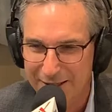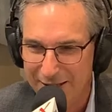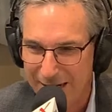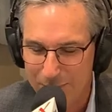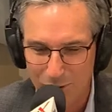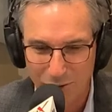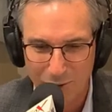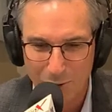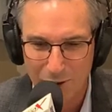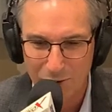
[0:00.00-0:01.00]
I'm just
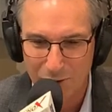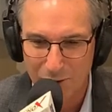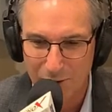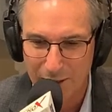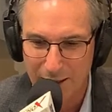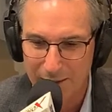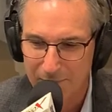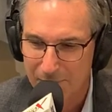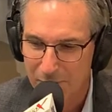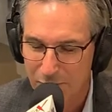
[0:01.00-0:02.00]
going to
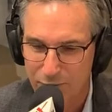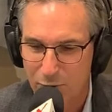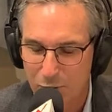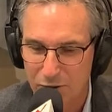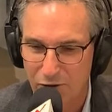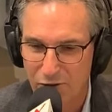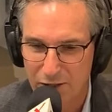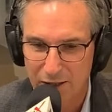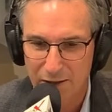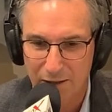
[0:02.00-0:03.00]
look forward to
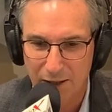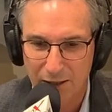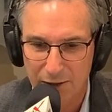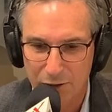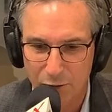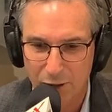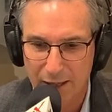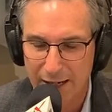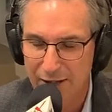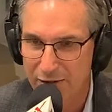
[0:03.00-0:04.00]
seeing your
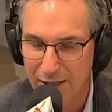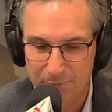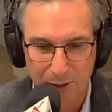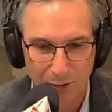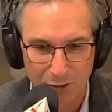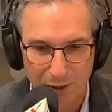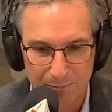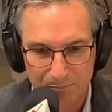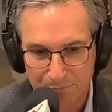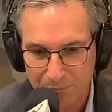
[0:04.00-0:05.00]
content
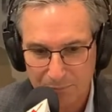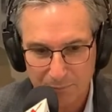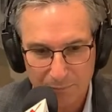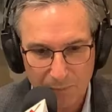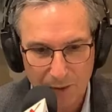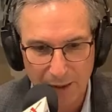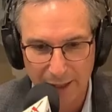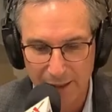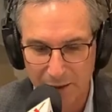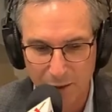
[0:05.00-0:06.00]
posted,
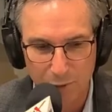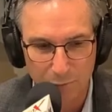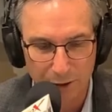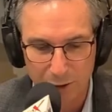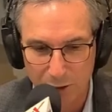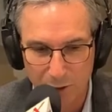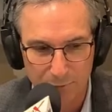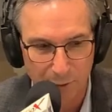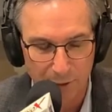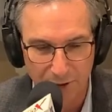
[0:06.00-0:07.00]
and hopefully you'll look
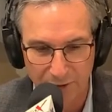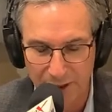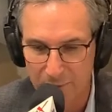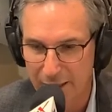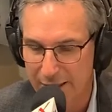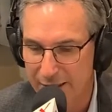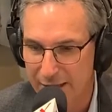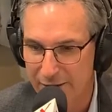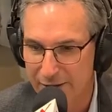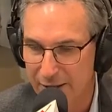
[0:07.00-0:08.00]
forward to seeing my
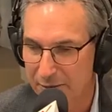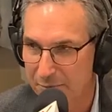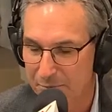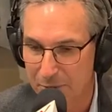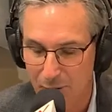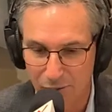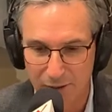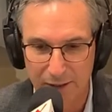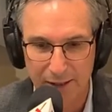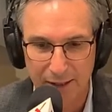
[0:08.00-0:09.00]
content posted.